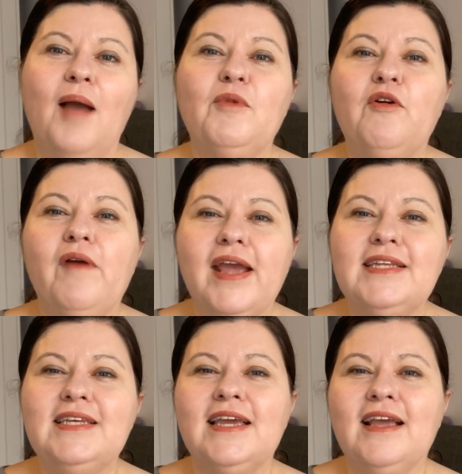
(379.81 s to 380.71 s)
I'm
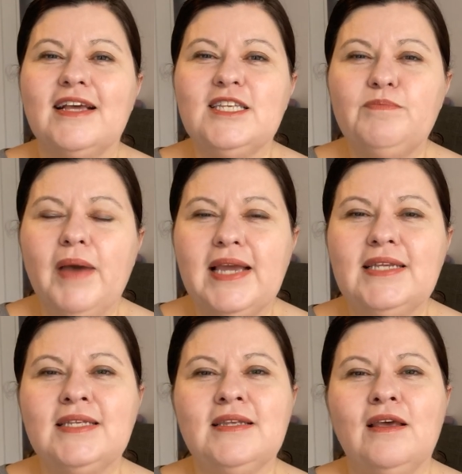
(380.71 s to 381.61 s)
creating a
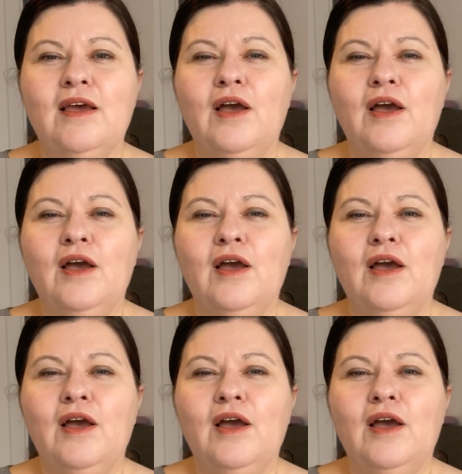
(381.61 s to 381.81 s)
space